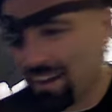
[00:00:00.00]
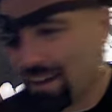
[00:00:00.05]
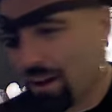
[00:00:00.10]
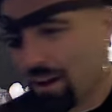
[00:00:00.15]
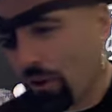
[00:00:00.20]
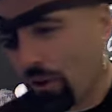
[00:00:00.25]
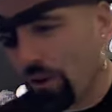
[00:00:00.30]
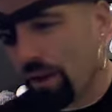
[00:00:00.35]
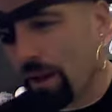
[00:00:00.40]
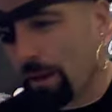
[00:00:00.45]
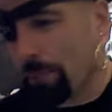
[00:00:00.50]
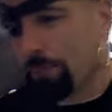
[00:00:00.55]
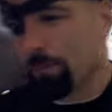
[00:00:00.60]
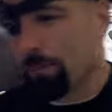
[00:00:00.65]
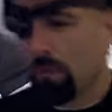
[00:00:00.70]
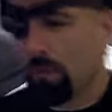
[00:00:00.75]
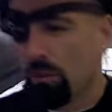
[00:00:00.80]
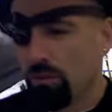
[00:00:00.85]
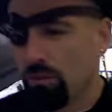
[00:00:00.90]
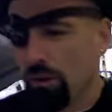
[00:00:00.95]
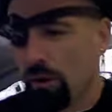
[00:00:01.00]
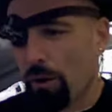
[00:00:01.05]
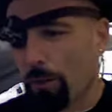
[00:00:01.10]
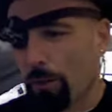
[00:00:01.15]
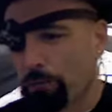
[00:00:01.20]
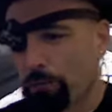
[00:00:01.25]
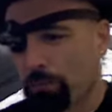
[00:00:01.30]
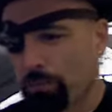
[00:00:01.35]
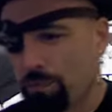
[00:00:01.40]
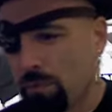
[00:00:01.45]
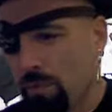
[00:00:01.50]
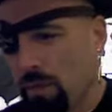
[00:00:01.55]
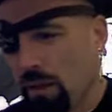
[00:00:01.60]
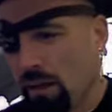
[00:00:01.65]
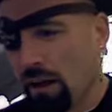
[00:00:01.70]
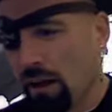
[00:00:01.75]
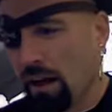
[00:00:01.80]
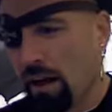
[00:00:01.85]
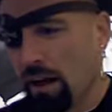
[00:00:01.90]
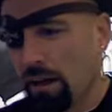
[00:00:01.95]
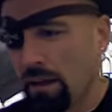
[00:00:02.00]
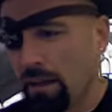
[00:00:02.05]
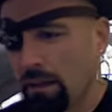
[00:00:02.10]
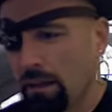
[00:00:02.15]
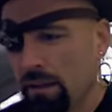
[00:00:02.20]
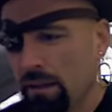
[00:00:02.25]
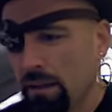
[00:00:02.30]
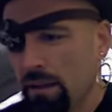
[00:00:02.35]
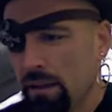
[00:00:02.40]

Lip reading: Okay, so the